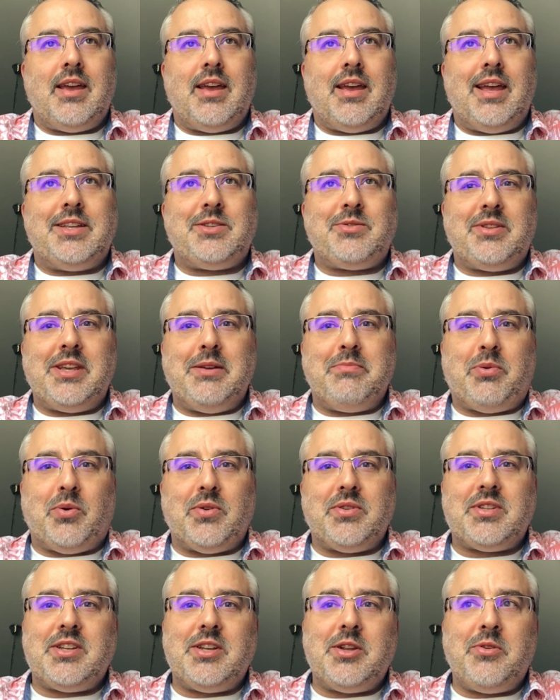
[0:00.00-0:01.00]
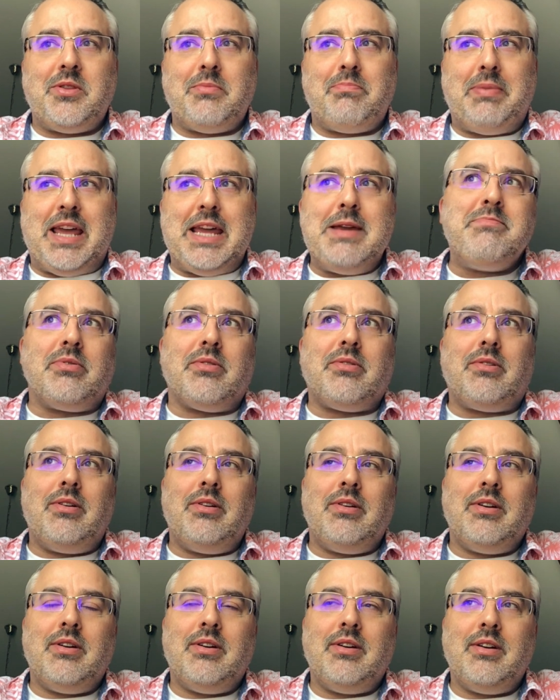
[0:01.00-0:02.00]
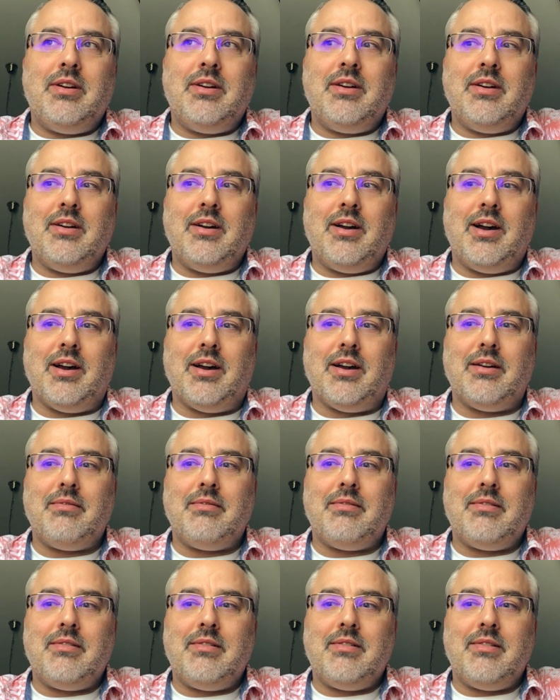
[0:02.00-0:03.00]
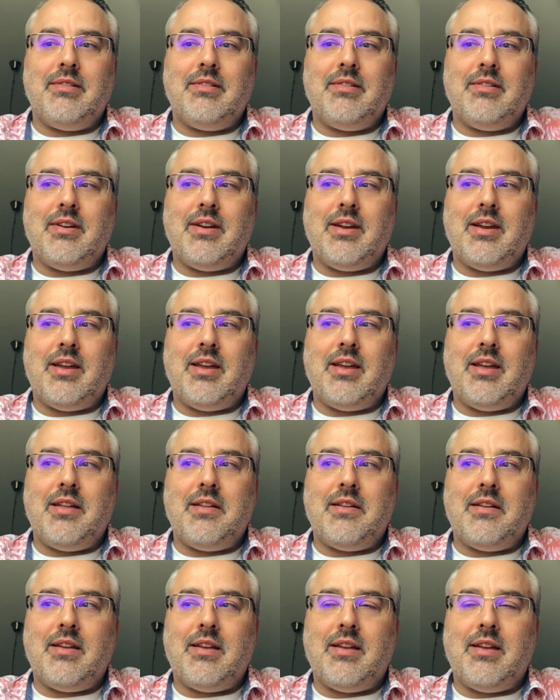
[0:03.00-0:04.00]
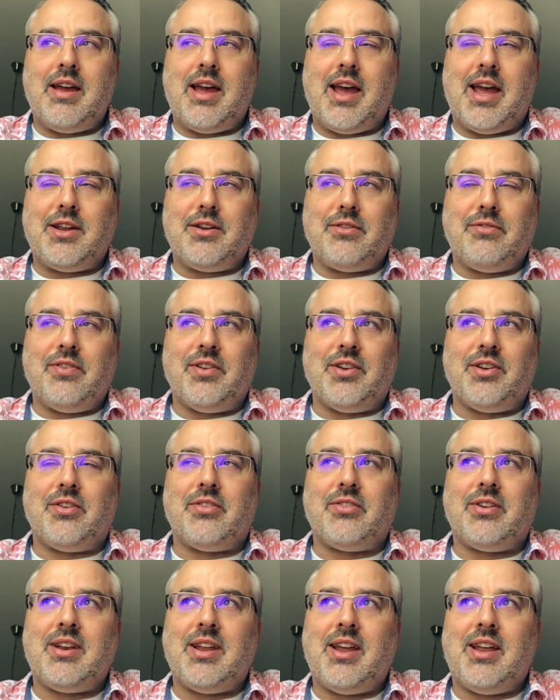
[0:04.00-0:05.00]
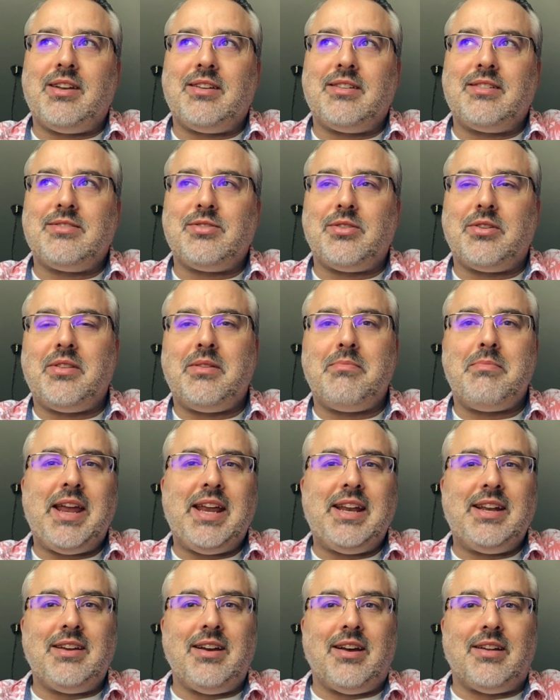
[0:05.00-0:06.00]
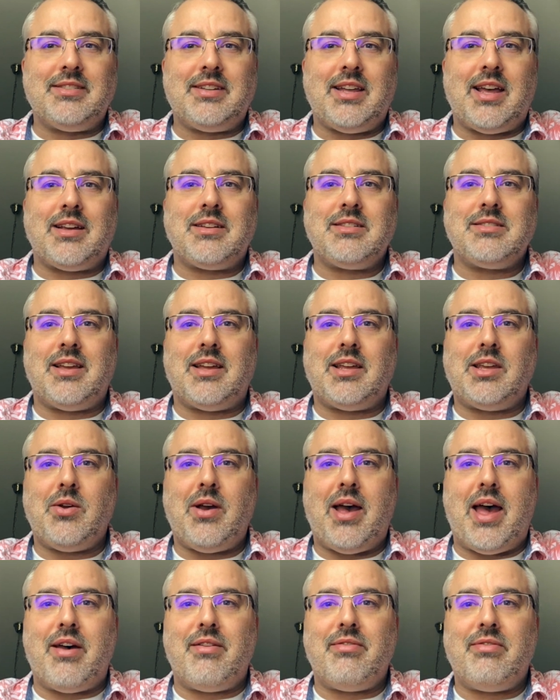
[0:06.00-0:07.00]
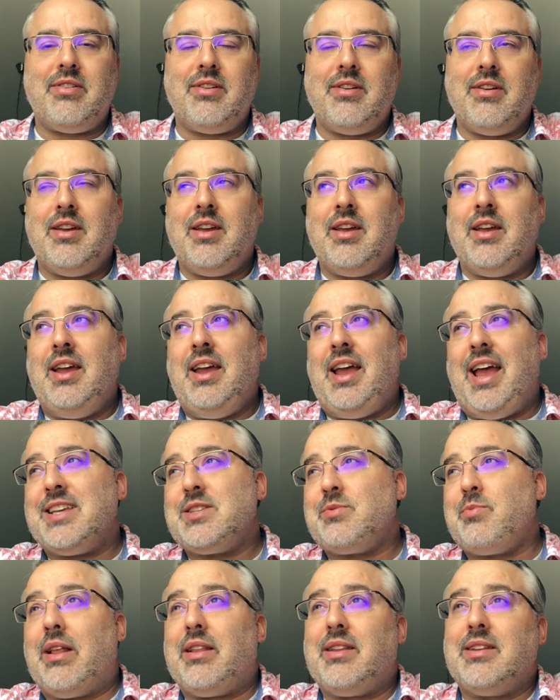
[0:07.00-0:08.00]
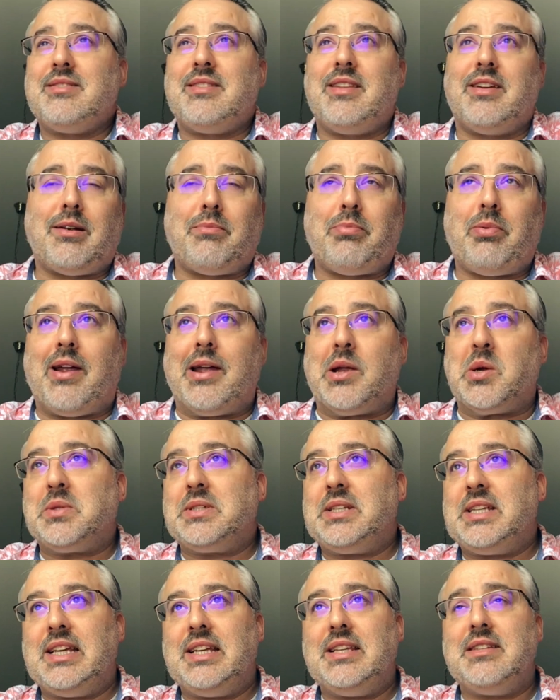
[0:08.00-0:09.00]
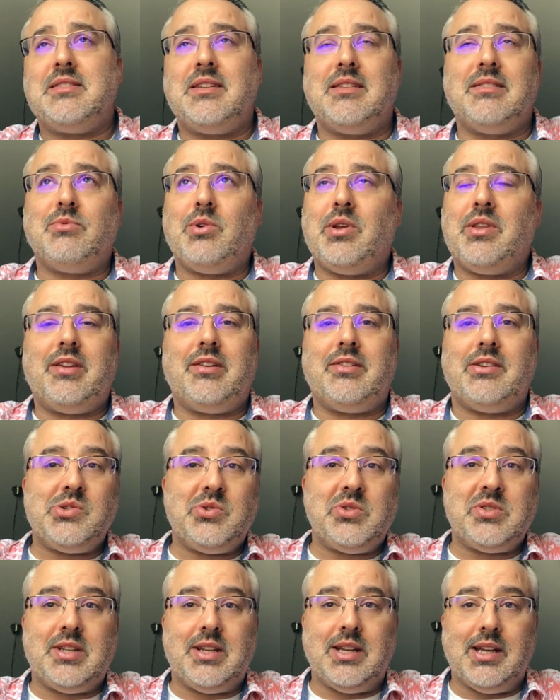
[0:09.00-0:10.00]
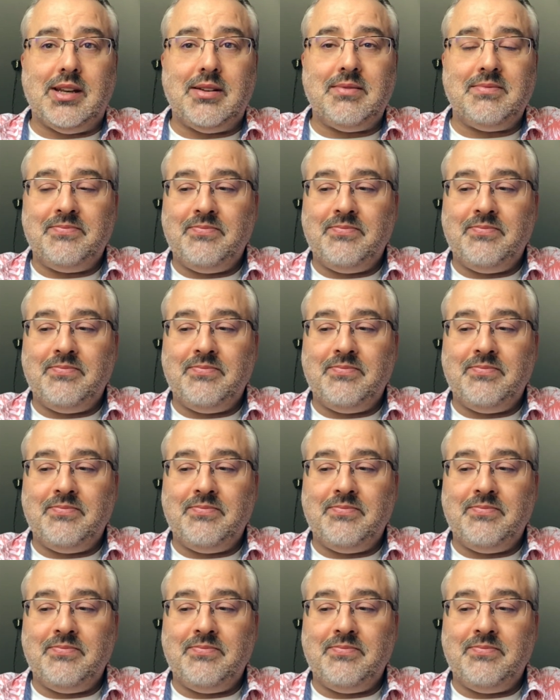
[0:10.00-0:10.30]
it's really important to know the people at your funder and sort of the main contacts that you have, as well as their priorities and what they're interested in,